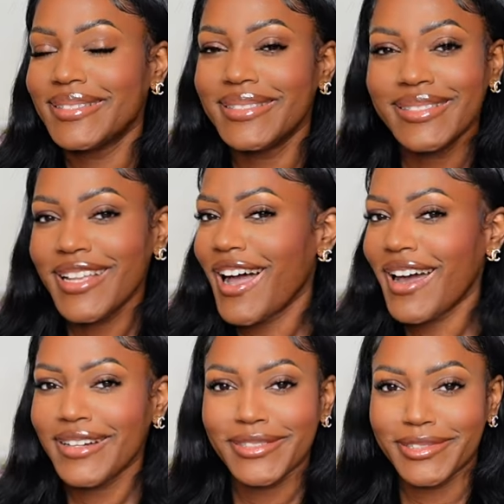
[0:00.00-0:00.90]

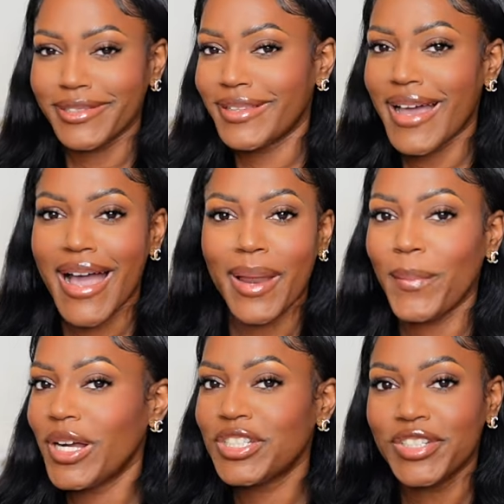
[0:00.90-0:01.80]
not that
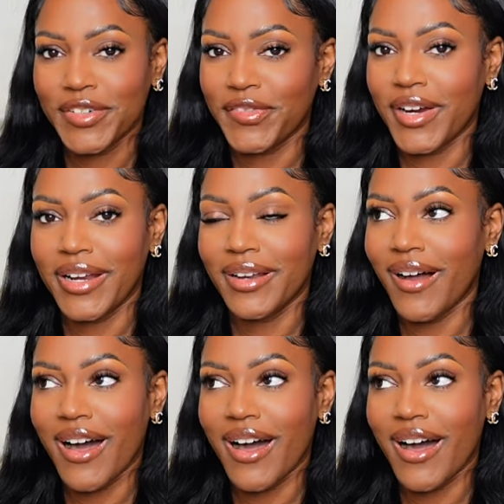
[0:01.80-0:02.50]
much different